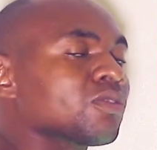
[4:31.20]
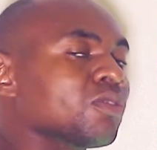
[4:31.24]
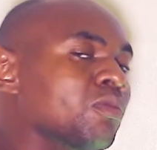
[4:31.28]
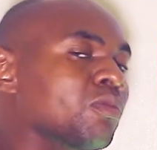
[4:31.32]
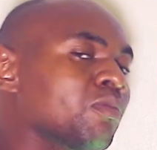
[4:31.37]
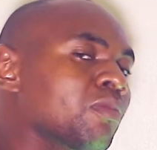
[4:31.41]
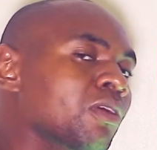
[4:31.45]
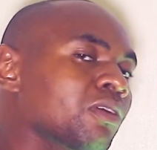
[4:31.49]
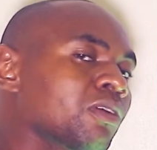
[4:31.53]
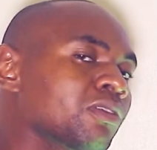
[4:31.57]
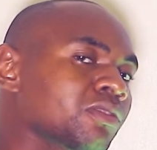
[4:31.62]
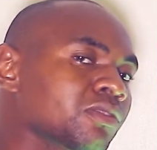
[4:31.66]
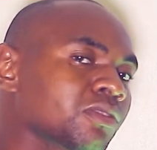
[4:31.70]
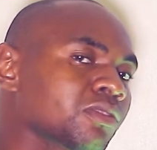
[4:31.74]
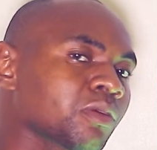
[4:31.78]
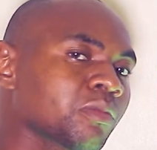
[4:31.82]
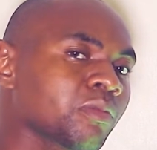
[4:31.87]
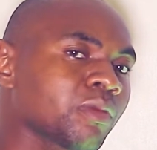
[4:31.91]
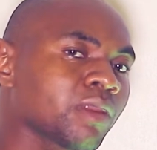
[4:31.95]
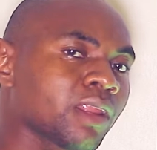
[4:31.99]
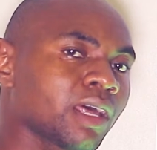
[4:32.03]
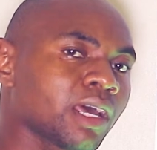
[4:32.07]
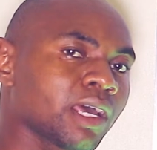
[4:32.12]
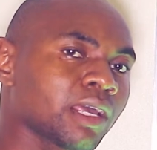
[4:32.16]
no blood
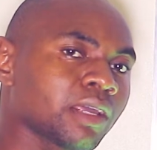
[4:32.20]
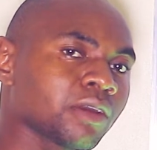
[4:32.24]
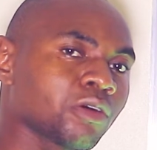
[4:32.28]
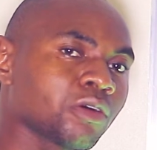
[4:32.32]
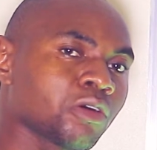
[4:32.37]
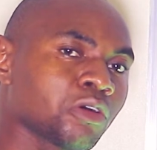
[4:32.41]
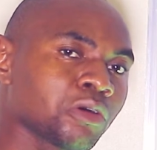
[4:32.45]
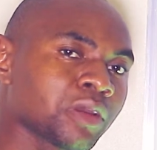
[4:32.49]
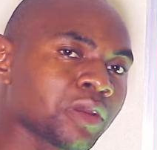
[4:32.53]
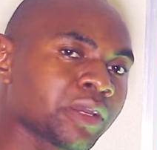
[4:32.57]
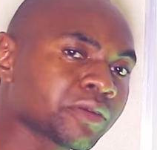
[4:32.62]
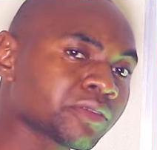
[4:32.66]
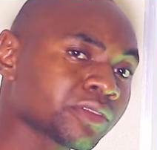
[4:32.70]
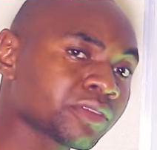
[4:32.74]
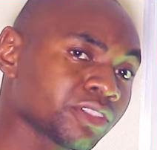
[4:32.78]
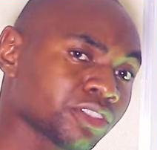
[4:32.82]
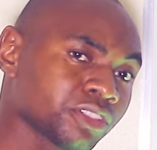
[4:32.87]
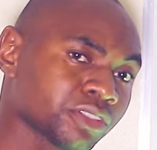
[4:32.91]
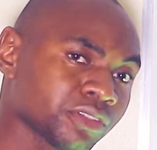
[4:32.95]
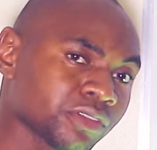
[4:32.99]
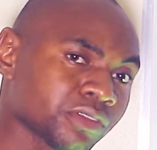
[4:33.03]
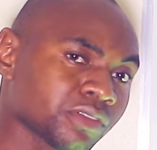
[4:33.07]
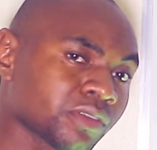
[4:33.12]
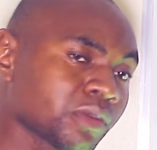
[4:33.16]
supply or
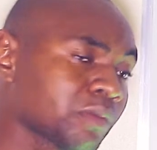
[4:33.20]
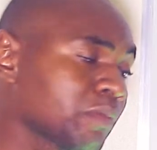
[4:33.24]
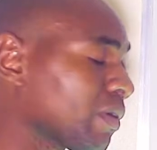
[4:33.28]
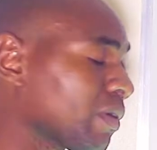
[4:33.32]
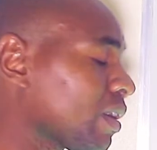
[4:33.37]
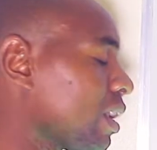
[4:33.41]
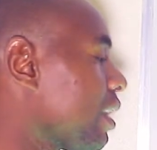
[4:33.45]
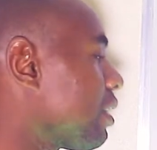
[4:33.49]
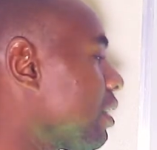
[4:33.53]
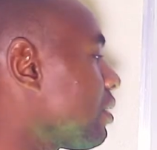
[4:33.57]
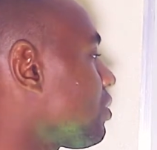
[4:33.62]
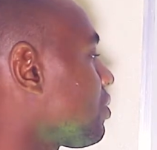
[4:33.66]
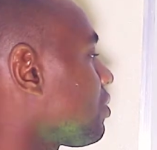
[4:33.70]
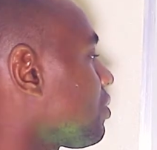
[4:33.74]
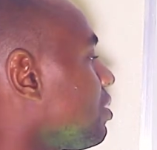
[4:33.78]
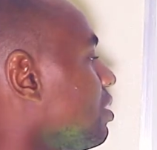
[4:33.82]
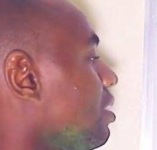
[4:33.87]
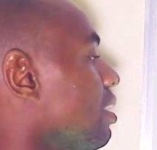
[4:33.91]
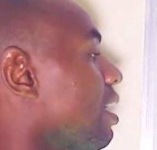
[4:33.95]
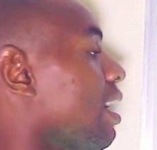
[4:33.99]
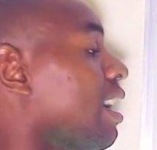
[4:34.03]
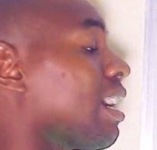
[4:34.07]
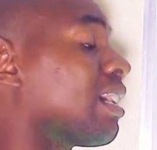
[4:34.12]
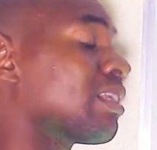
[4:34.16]
oxygen supply to
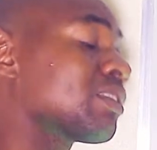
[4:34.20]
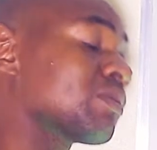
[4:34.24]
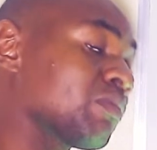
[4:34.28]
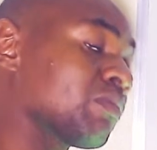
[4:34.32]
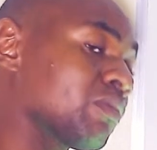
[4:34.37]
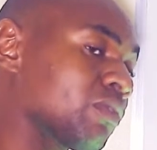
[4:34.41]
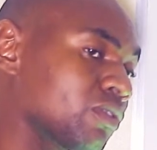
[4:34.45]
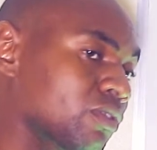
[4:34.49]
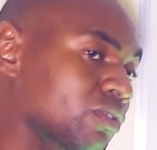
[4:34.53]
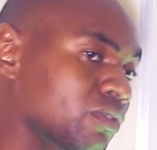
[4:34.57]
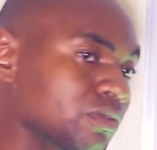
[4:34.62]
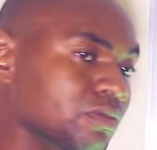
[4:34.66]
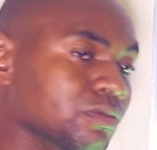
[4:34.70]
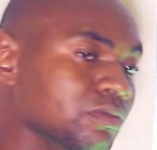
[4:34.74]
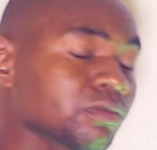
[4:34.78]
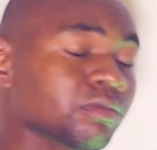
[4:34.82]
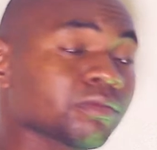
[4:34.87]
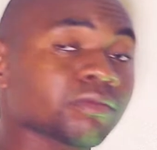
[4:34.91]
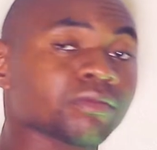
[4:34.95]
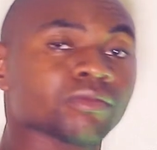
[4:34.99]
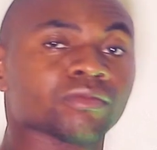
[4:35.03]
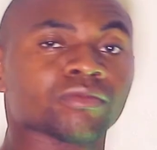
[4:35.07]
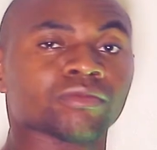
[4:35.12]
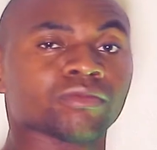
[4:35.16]
the heart muscle,
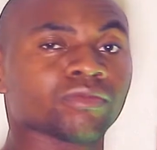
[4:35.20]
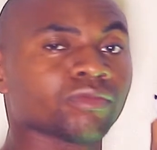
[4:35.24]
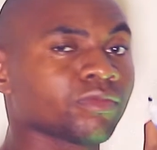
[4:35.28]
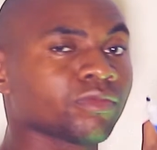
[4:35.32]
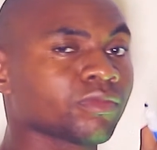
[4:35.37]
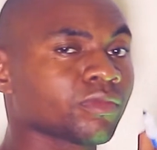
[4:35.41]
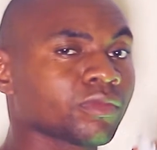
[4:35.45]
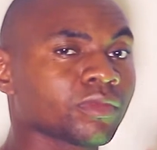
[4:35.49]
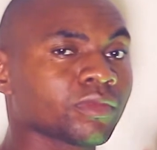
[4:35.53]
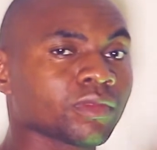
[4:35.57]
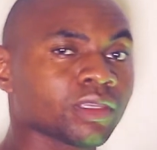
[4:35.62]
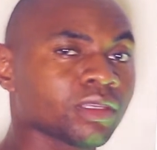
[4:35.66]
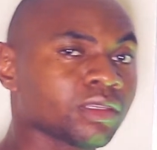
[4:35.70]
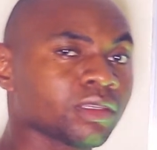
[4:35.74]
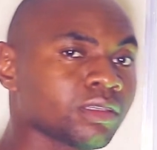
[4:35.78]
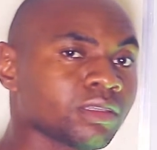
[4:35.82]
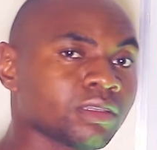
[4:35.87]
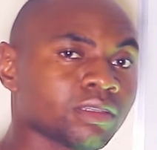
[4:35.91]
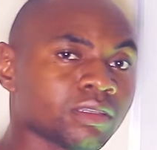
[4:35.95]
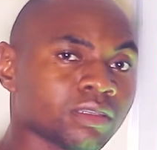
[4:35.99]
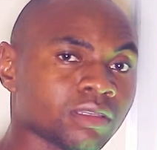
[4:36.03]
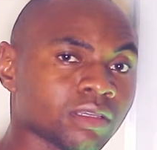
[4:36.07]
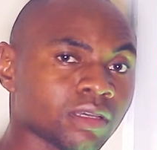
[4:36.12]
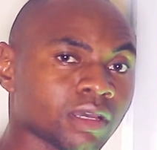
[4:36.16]

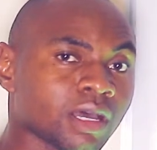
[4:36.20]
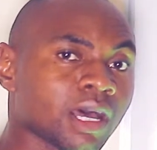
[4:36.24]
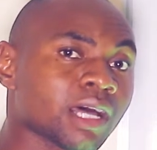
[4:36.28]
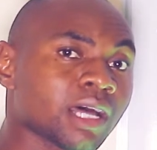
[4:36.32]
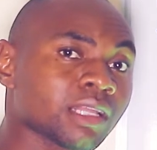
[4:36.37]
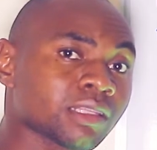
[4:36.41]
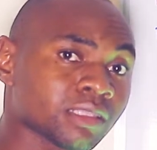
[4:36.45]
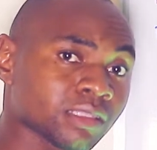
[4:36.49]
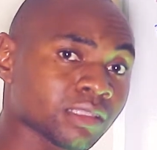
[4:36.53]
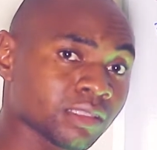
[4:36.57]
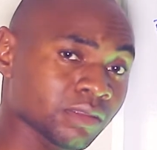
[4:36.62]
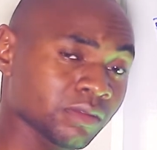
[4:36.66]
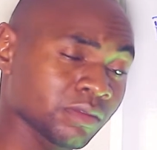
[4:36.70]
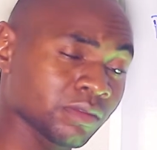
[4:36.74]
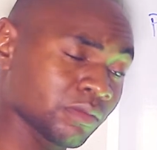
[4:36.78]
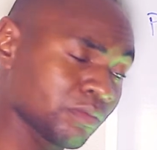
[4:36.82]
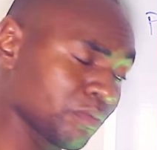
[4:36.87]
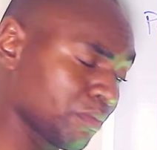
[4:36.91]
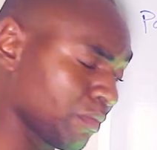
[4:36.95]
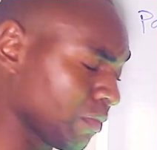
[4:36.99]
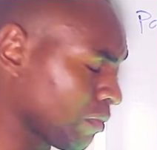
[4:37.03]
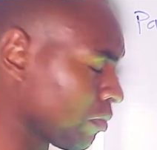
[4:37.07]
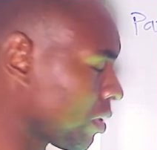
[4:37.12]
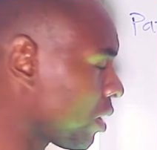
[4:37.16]
the heart
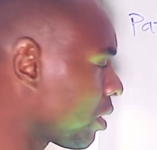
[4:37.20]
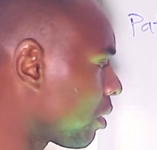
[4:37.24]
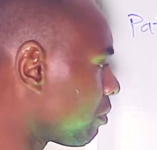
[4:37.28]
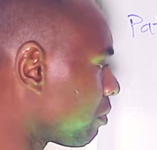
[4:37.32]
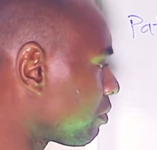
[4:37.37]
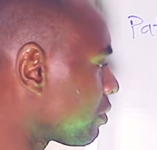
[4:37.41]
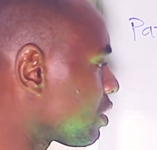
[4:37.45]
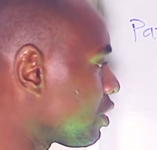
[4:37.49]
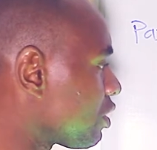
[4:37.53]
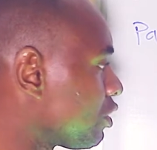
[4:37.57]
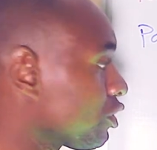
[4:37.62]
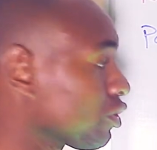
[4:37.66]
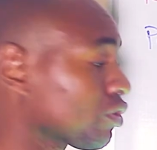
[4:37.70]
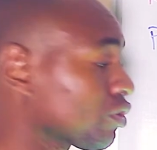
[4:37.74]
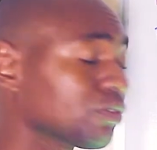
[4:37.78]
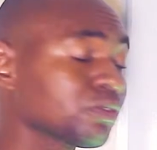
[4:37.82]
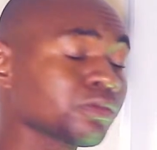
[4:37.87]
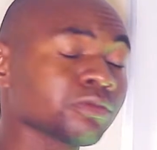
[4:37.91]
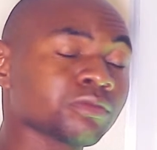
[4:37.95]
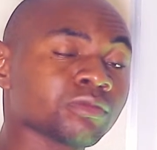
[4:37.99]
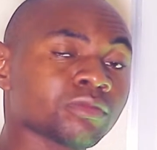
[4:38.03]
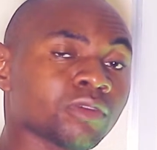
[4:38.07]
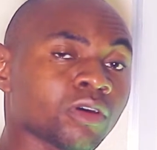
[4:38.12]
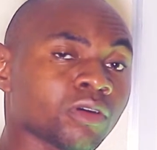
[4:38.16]
tissue
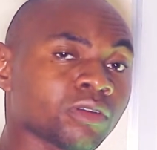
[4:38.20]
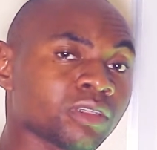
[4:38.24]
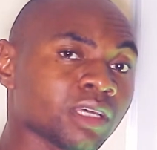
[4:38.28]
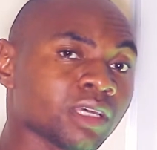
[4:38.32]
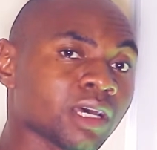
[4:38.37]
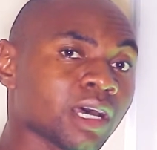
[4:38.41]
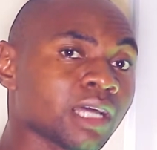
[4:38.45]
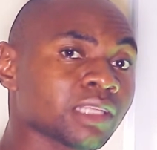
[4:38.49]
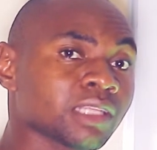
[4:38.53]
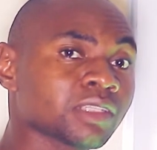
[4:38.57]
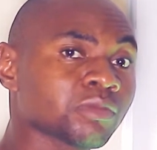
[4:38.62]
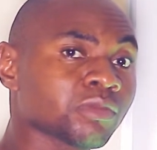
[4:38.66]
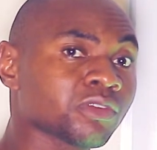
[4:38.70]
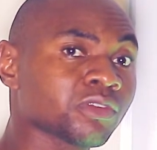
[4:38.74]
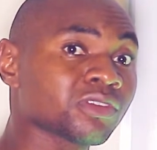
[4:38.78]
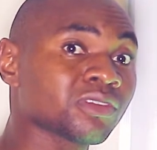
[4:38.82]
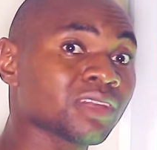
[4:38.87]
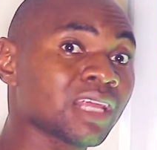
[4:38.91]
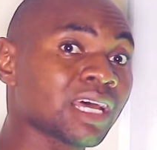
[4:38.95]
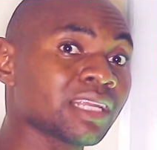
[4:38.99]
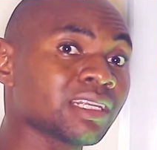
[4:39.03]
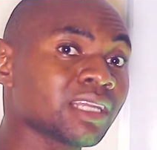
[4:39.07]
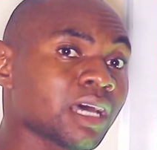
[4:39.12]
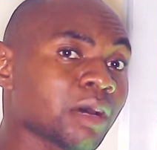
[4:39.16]
of the heart
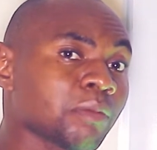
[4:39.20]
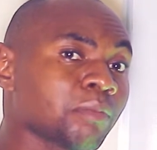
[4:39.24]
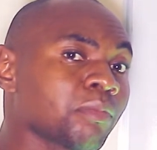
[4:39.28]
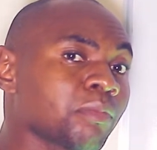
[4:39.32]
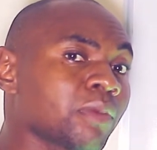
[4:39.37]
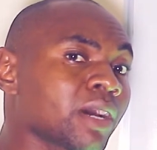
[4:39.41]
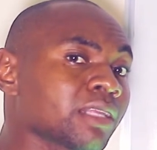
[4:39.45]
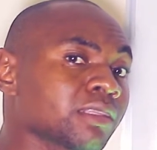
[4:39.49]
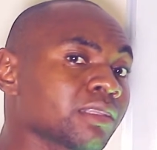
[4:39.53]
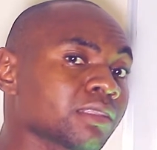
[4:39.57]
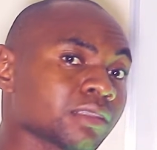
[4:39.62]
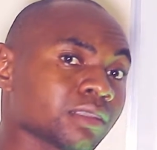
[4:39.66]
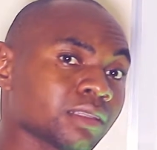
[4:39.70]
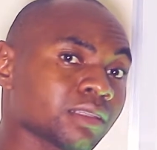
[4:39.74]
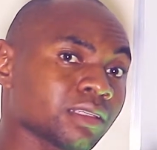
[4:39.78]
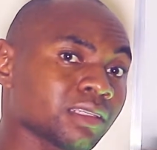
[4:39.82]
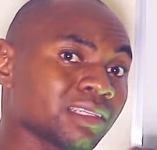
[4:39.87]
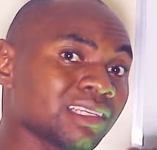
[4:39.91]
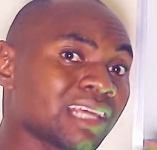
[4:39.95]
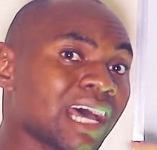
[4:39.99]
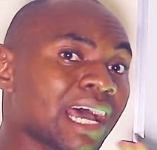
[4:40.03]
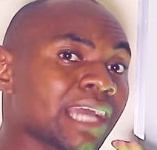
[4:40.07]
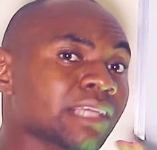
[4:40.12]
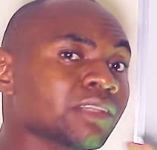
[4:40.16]
muscle at that part
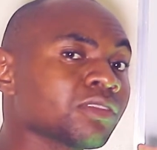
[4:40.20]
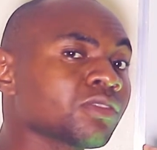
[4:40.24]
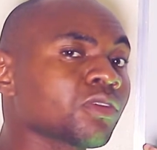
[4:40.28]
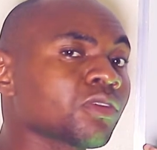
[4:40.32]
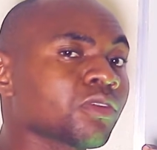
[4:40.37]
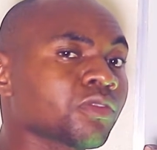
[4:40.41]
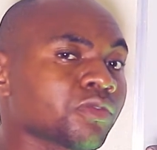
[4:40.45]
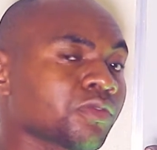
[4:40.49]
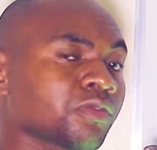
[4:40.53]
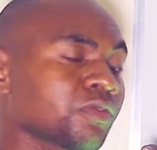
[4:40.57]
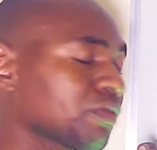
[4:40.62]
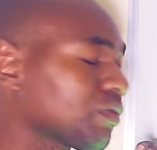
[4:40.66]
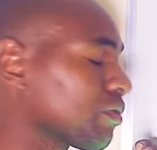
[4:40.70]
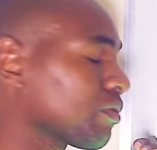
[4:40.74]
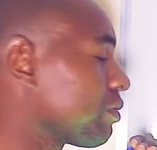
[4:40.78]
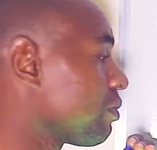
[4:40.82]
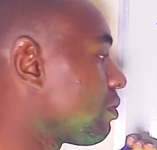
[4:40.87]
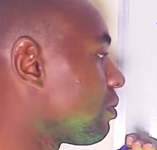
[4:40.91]
dies off,